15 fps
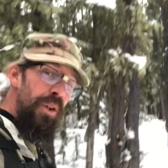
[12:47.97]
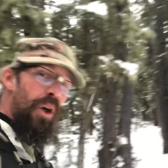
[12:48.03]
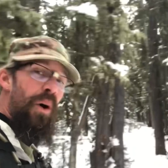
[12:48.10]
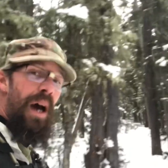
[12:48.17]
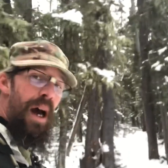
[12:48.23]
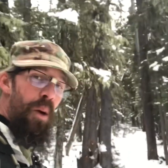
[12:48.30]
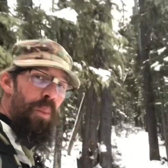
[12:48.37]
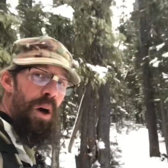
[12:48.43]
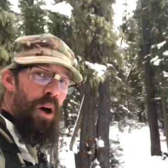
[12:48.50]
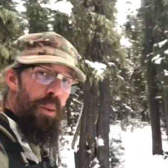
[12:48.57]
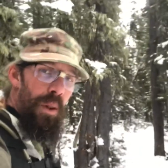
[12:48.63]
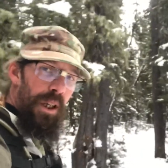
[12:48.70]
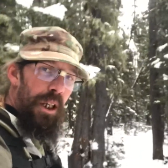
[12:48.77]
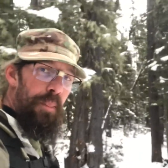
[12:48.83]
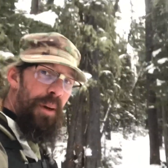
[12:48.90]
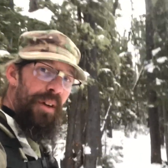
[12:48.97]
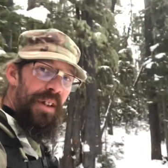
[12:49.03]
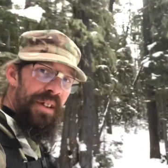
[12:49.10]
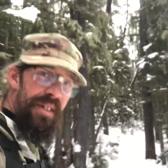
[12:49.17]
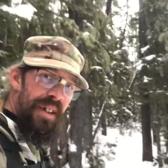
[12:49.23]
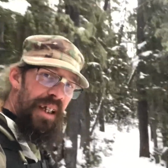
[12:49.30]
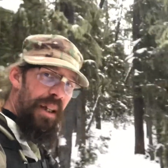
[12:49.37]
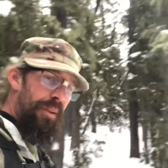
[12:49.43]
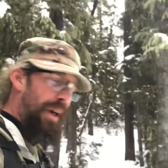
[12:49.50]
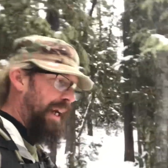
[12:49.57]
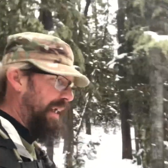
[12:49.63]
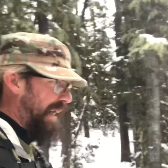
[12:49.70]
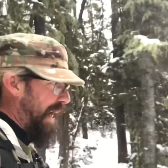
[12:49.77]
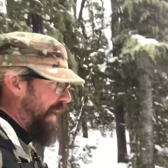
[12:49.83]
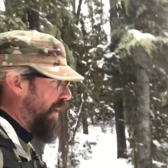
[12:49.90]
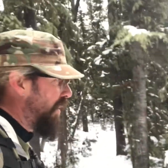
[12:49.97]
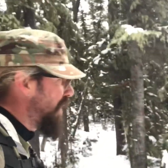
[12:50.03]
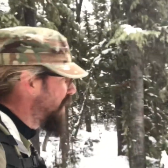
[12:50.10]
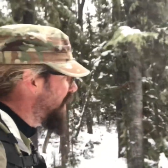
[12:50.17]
know how well we're gonna be able to see it right now,